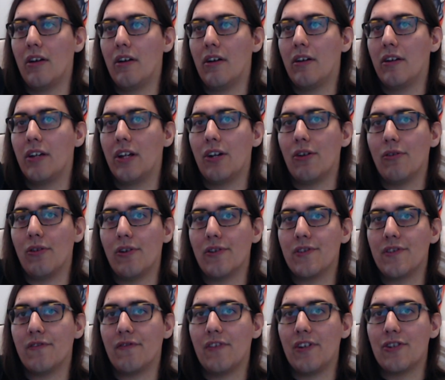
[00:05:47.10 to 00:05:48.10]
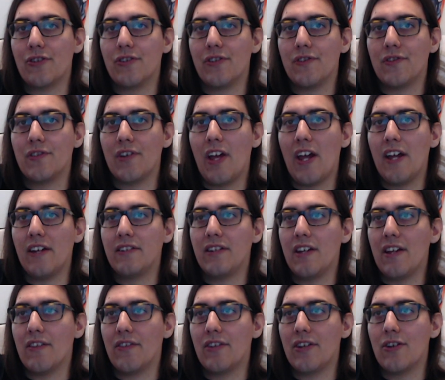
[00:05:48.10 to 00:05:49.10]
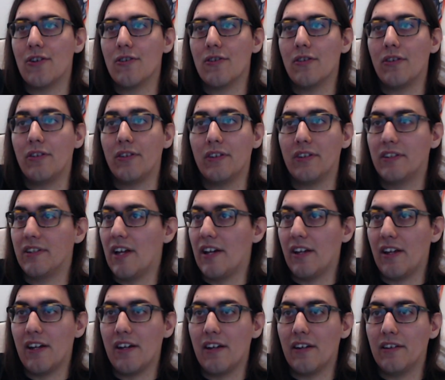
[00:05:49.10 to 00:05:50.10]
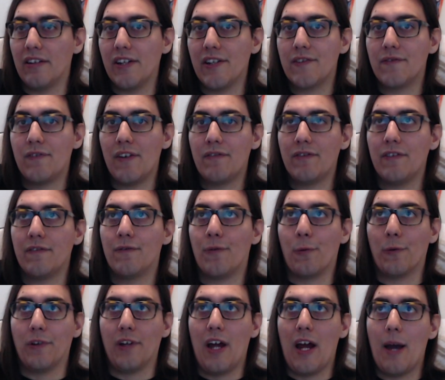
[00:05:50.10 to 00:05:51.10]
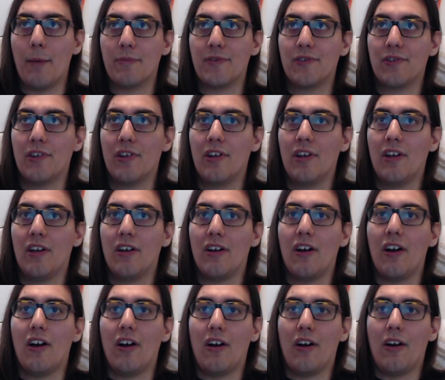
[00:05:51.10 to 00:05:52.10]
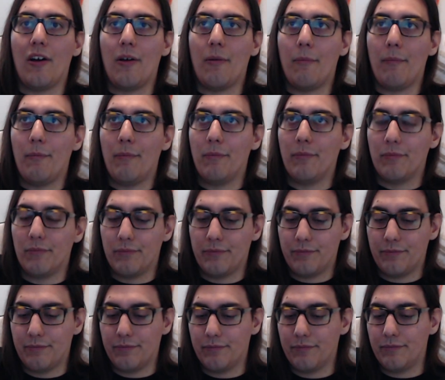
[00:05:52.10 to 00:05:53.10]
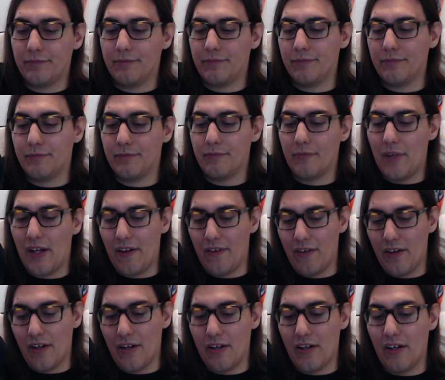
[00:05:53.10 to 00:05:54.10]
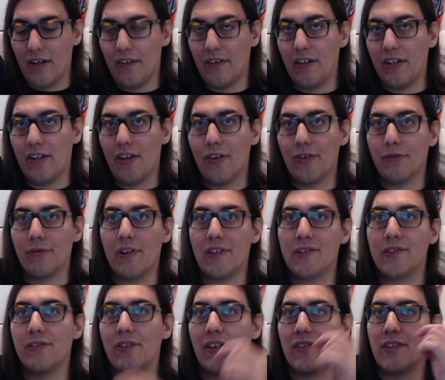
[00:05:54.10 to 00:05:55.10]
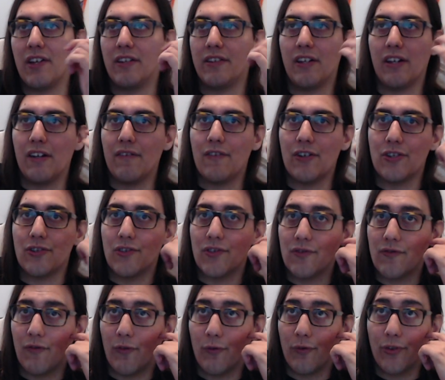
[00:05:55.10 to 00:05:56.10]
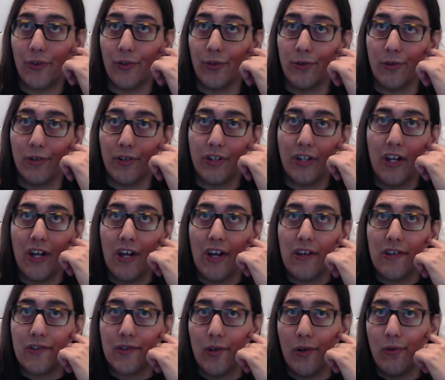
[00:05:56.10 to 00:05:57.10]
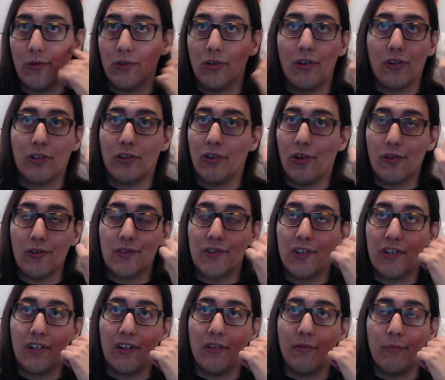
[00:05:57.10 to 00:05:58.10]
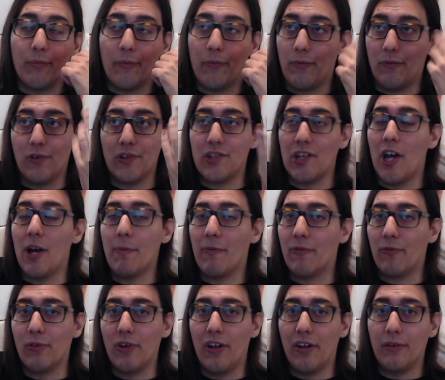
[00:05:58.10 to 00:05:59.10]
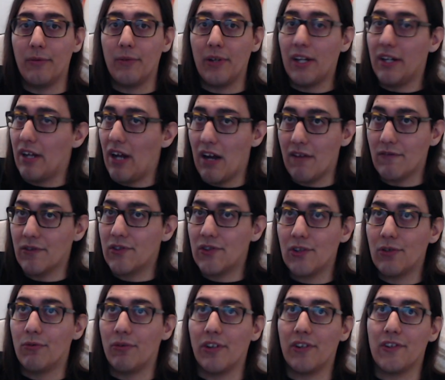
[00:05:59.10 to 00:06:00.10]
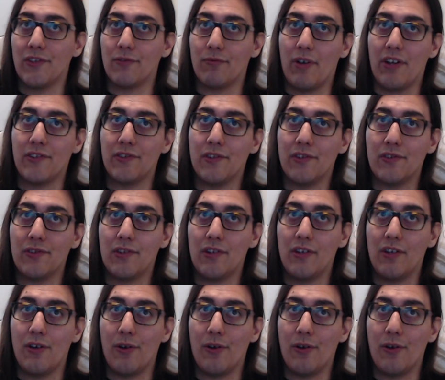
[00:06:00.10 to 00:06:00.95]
Larson finishes 18th here. Yet again, leads 54 laps. And then in the other race, 2018, he finishes third. So look, Larson was up front in every single one of these races.